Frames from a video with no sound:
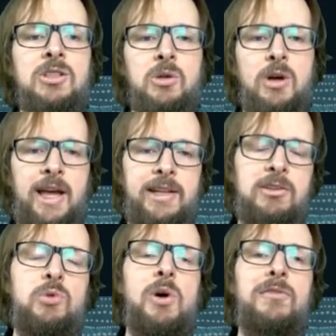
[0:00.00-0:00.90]
So,
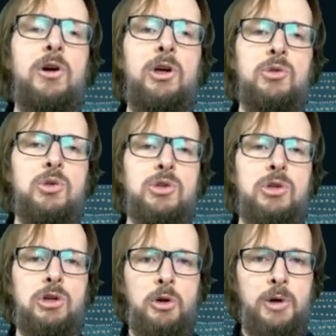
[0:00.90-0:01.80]
and to avoid to
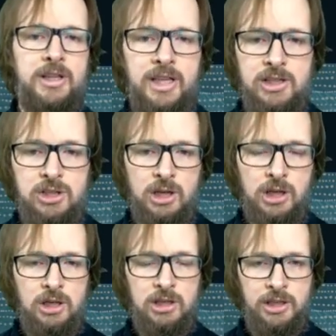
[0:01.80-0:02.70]
store the
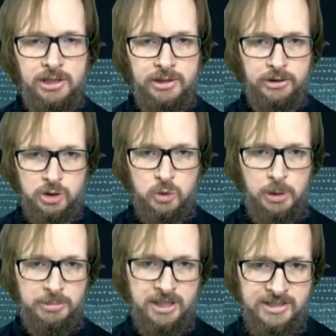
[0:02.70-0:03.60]
credential in the
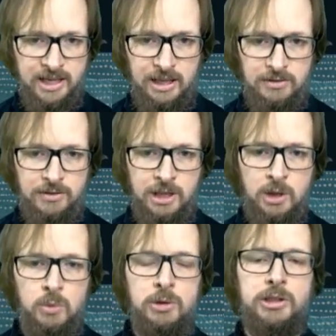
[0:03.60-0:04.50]
script itself,
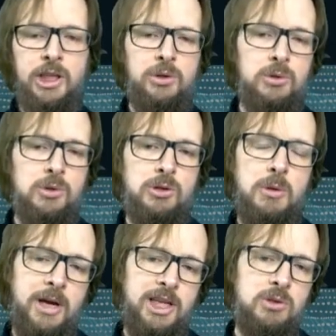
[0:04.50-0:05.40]
we're going to use
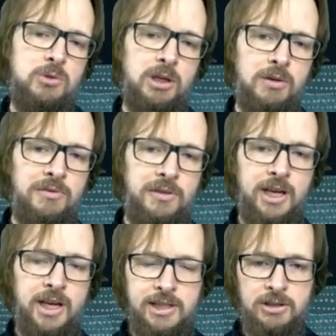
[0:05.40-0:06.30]
the MySQL
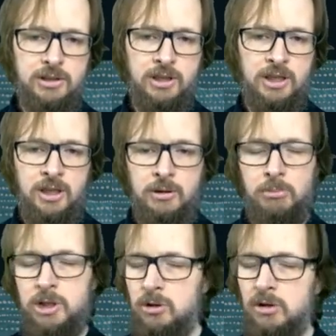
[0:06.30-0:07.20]
config editor.
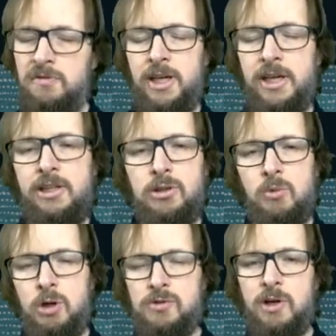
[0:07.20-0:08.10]
MySQL config
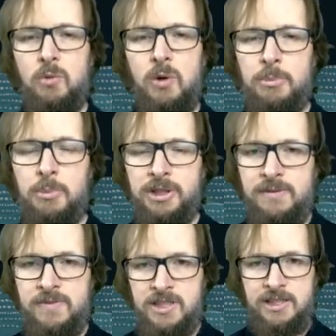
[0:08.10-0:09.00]
editor works very well, but
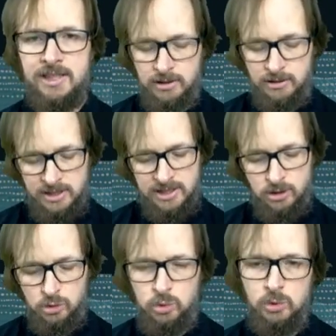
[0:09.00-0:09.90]
you've seen that this
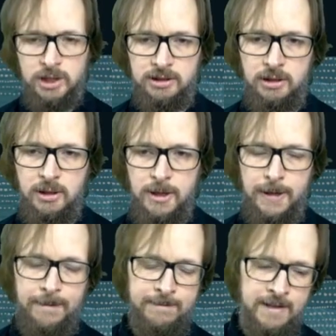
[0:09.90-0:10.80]
is a tool
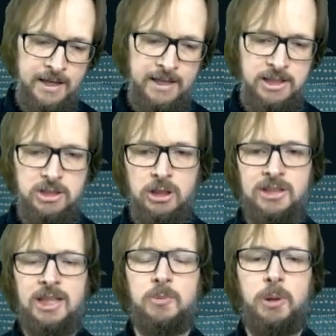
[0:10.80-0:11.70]
that is
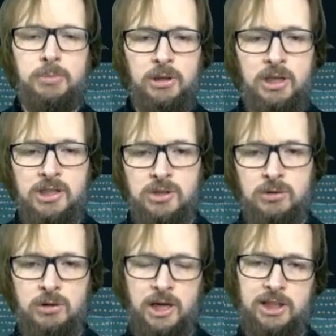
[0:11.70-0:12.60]
not that popular.
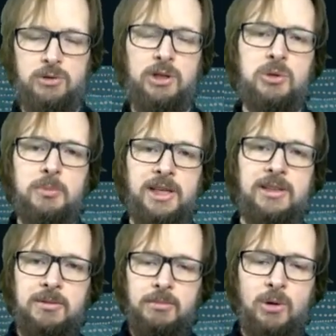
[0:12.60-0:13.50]
So I try to make
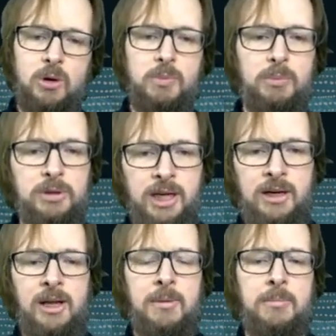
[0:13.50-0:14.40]
it more
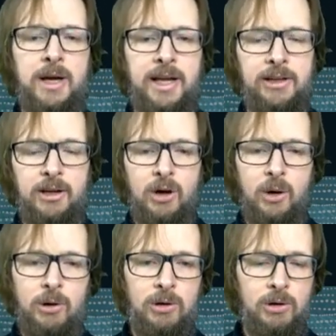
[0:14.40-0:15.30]
popular by
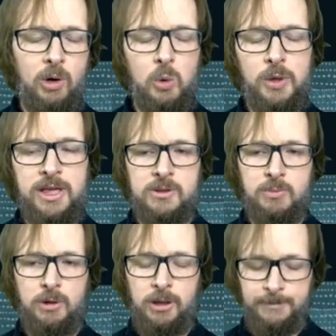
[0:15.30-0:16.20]

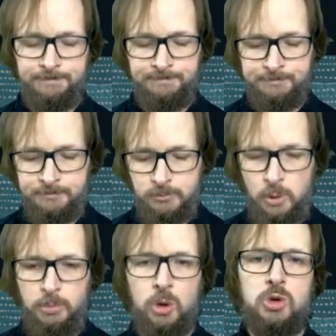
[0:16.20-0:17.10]
always
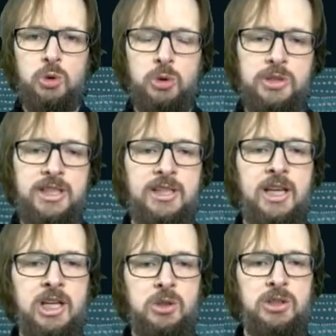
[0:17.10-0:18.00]
propose to use it.
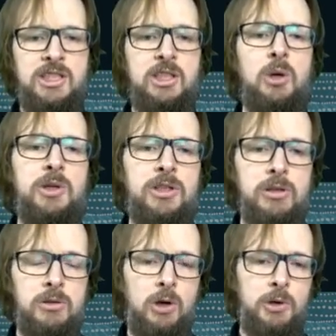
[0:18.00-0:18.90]
So this is how
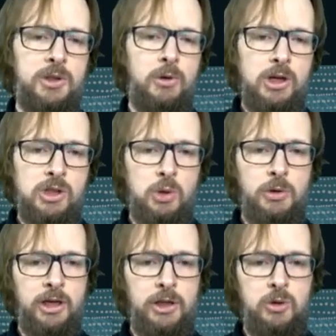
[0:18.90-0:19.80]
it works. So
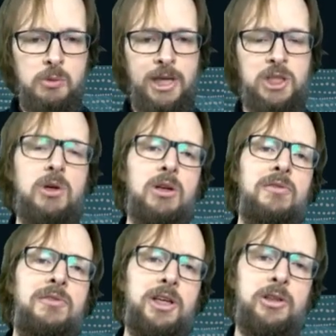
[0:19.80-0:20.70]
we're going to use MySQL
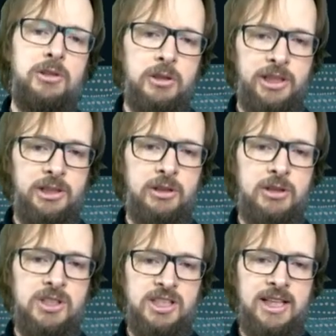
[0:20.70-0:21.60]
config
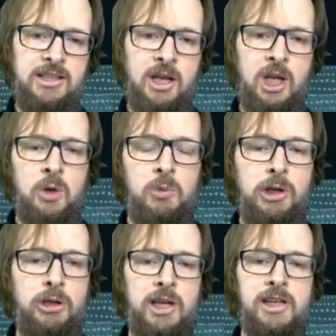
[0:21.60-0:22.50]
editor set.
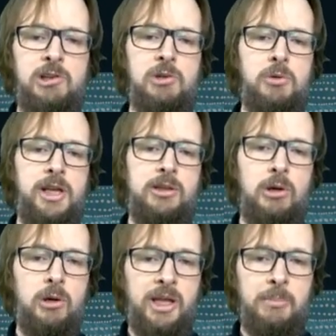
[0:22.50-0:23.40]
We're going to create
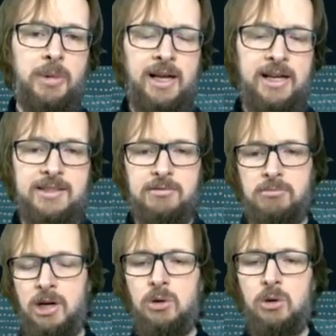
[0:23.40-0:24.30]
a logging path.
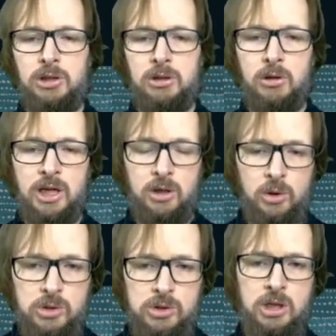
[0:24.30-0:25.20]
I call it
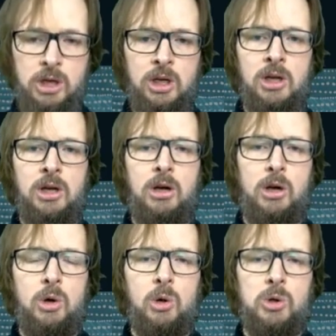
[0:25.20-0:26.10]
localhost,
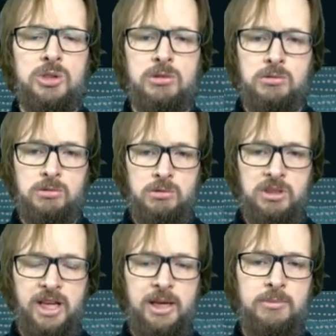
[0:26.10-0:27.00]
host
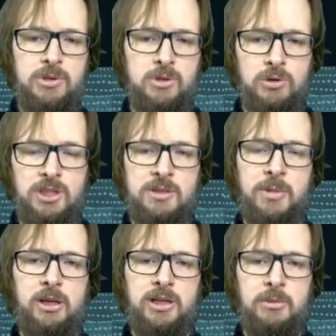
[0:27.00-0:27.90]
name. So this is
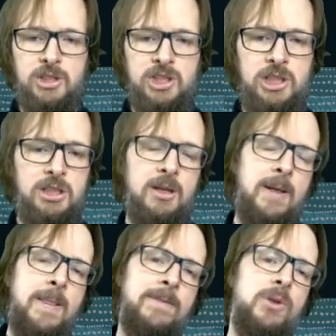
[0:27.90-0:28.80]
my local machine.
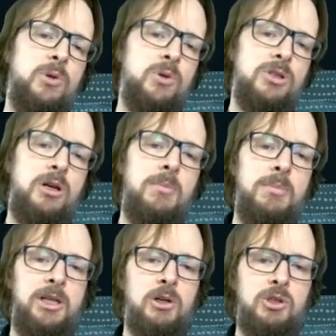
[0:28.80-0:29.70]
the user,
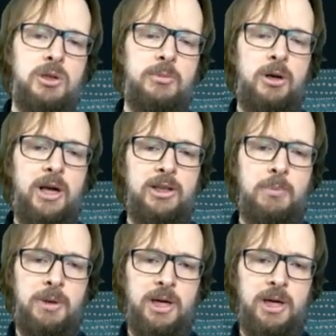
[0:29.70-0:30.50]
binlog streamer, and the